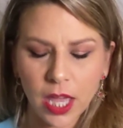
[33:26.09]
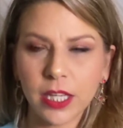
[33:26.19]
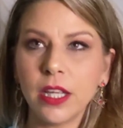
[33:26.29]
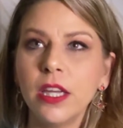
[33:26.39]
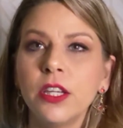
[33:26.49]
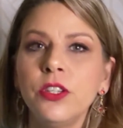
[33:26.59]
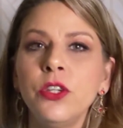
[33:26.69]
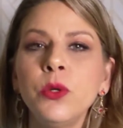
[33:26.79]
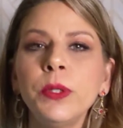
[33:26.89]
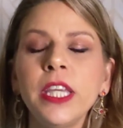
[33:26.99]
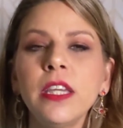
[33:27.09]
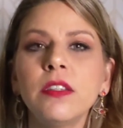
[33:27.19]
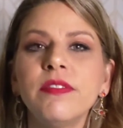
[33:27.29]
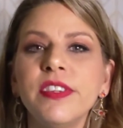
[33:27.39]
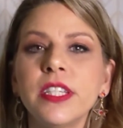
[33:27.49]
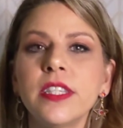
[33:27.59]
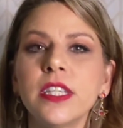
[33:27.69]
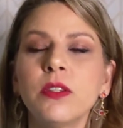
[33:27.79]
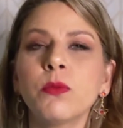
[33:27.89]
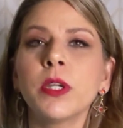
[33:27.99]
and newly
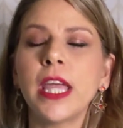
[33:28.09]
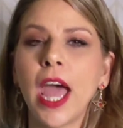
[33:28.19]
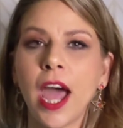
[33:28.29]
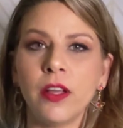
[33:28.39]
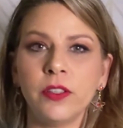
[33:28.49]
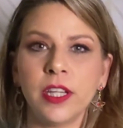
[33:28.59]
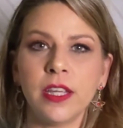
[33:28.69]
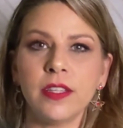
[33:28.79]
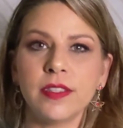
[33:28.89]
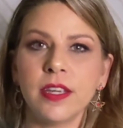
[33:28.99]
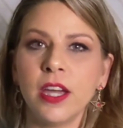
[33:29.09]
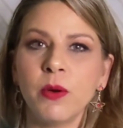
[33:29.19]
invented realities